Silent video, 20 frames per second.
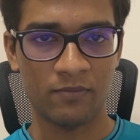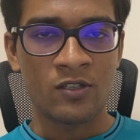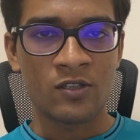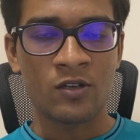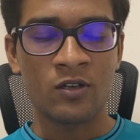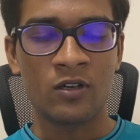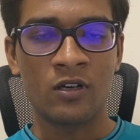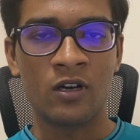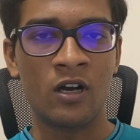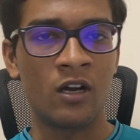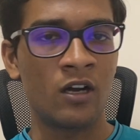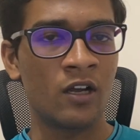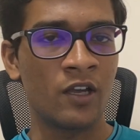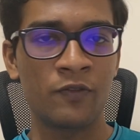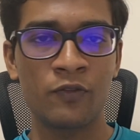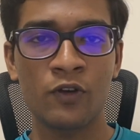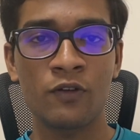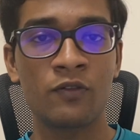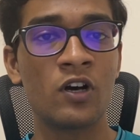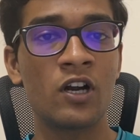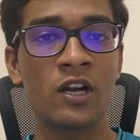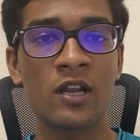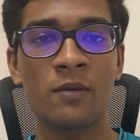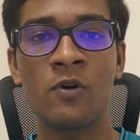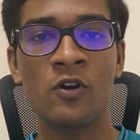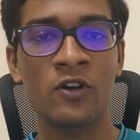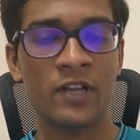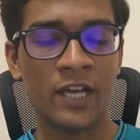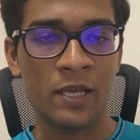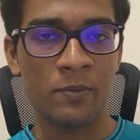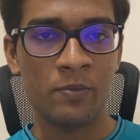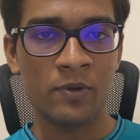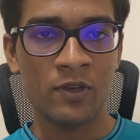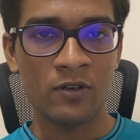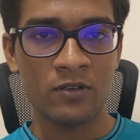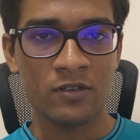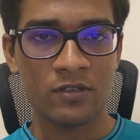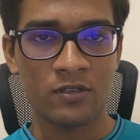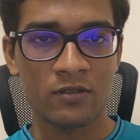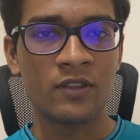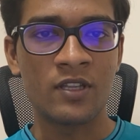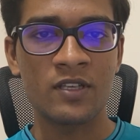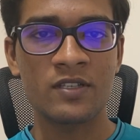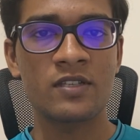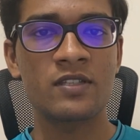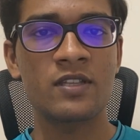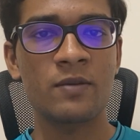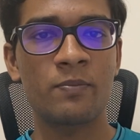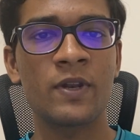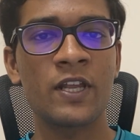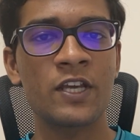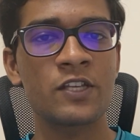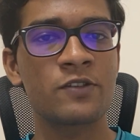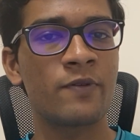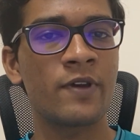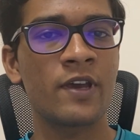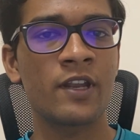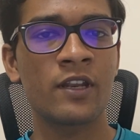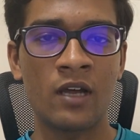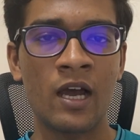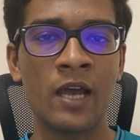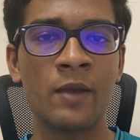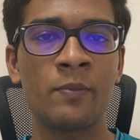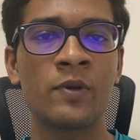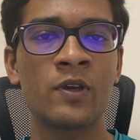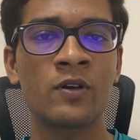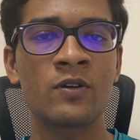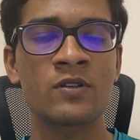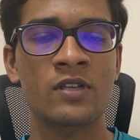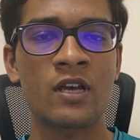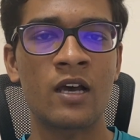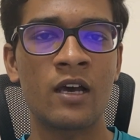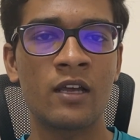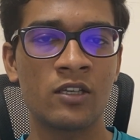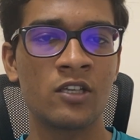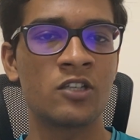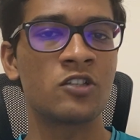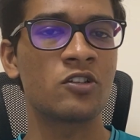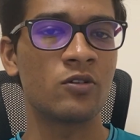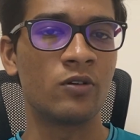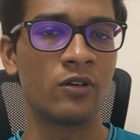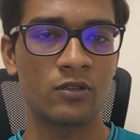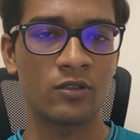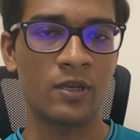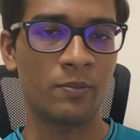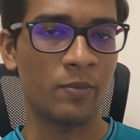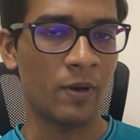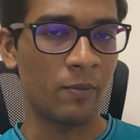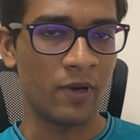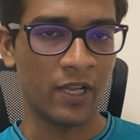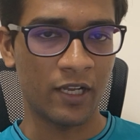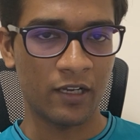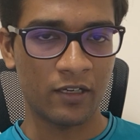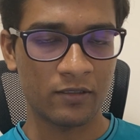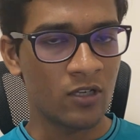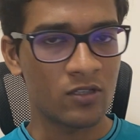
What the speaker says: So if you've heard about IPOs, this is the place where IPOs are issued to the public.